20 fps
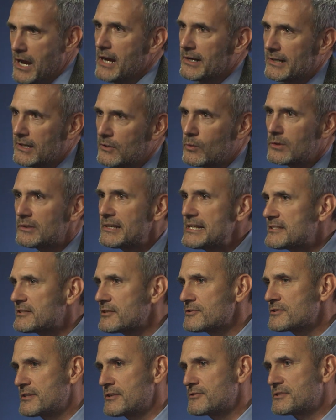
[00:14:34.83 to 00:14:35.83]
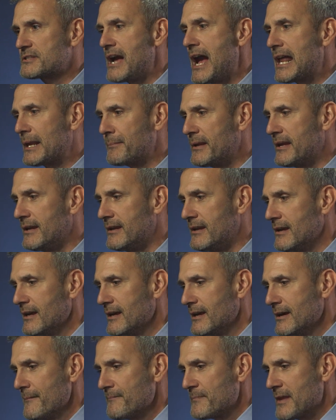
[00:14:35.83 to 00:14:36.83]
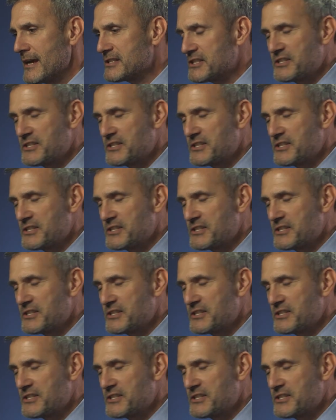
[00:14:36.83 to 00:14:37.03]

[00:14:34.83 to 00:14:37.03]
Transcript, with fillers: on it, or at least there, has got to be a